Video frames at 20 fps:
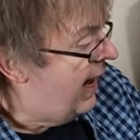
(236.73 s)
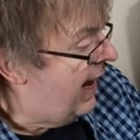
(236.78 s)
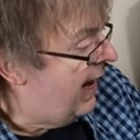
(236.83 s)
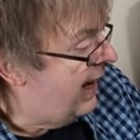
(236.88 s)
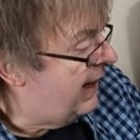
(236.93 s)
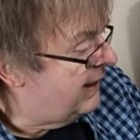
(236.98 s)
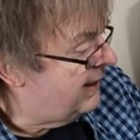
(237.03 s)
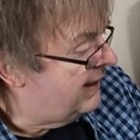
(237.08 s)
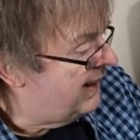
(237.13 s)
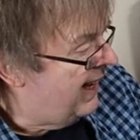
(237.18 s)

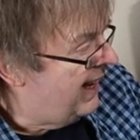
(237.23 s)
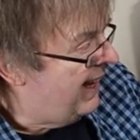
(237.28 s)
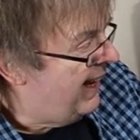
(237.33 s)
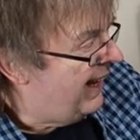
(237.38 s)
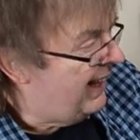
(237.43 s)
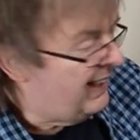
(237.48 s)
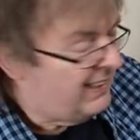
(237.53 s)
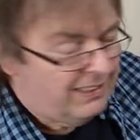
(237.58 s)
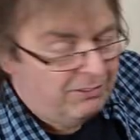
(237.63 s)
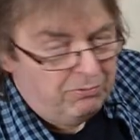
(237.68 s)
And
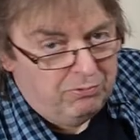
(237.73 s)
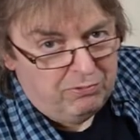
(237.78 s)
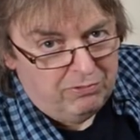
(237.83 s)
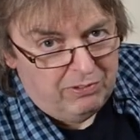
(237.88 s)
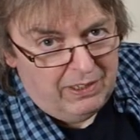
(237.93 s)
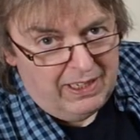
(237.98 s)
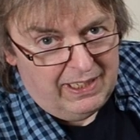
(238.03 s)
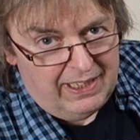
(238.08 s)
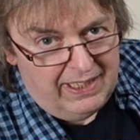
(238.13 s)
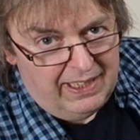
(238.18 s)
it's a
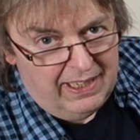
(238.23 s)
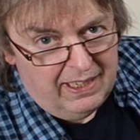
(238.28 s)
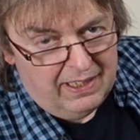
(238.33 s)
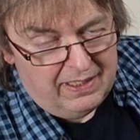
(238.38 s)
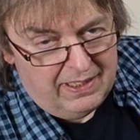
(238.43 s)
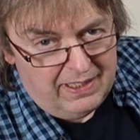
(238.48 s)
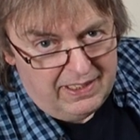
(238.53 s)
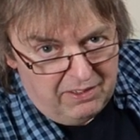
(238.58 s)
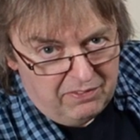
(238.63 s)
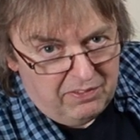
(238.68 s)
really
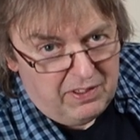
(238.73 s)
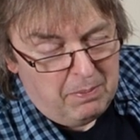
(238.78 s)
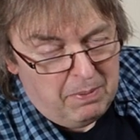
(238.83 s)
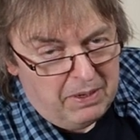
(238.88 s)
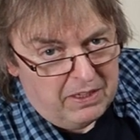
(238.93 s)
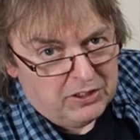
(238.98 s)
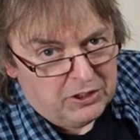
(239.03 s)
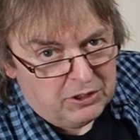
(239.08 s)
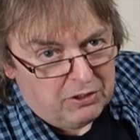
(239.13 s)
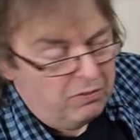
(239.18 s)
nifty
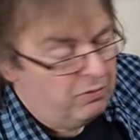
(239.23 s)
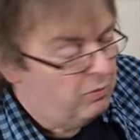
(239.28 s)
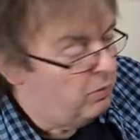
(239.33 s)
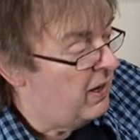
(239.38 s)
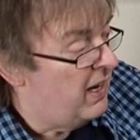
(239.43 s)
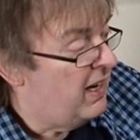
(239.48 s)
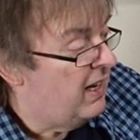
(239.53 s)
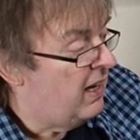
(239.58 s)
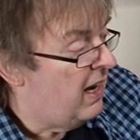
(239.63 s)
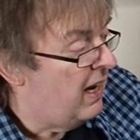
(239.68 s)
bit of
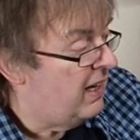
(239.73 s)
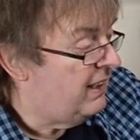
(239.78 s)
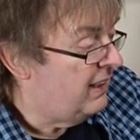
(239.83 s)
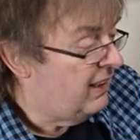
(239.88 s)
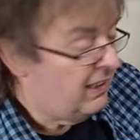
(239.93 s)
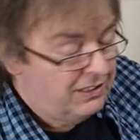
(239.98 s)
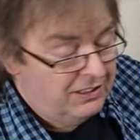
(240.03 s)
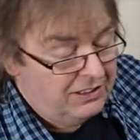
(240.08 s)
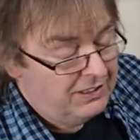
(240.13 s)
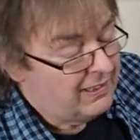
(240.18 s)
software.
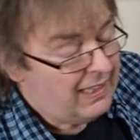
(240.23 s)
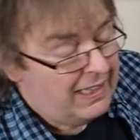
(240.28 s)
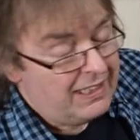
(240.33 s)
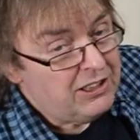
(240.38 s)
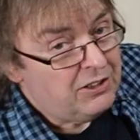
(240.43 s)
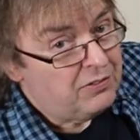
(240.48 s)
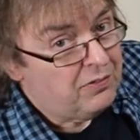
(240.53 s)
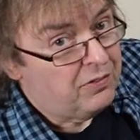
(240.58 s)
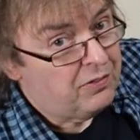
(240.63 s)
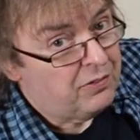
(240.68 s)
As I say,
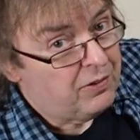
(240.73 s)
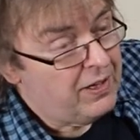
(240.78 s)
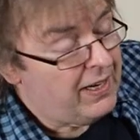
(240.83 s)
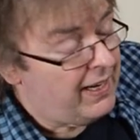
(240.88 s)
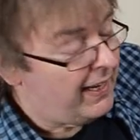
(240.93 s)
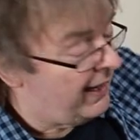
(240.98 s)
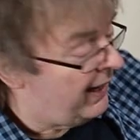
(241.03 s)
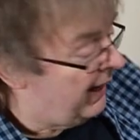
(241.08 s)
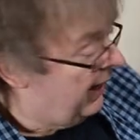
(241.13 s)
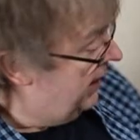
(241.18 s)
it's
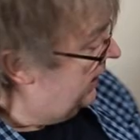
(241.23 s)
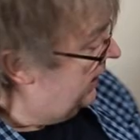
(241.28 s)
free.